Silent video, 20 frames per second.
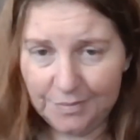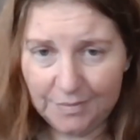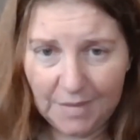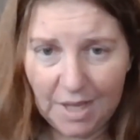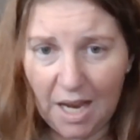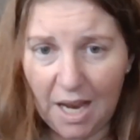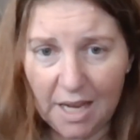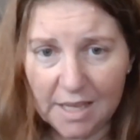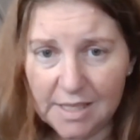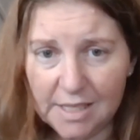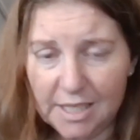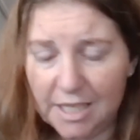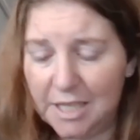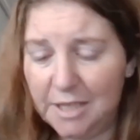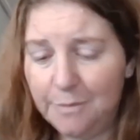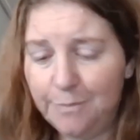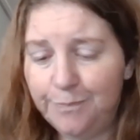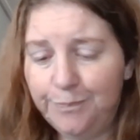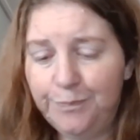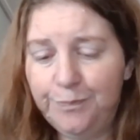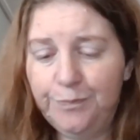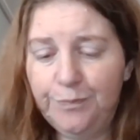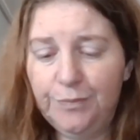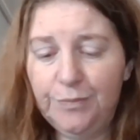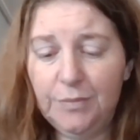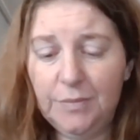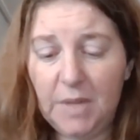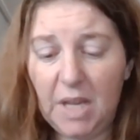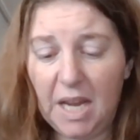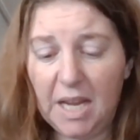Nasty
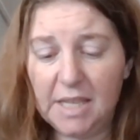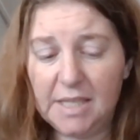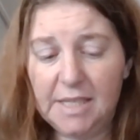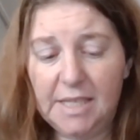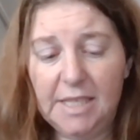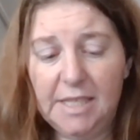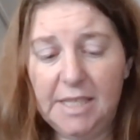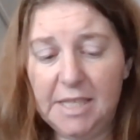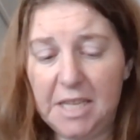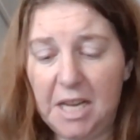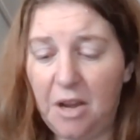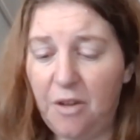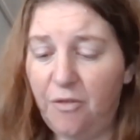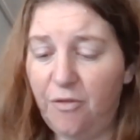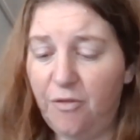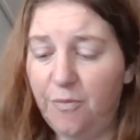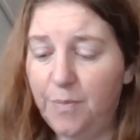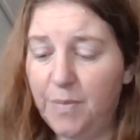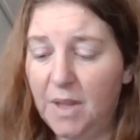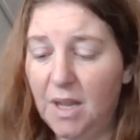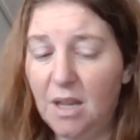stuff.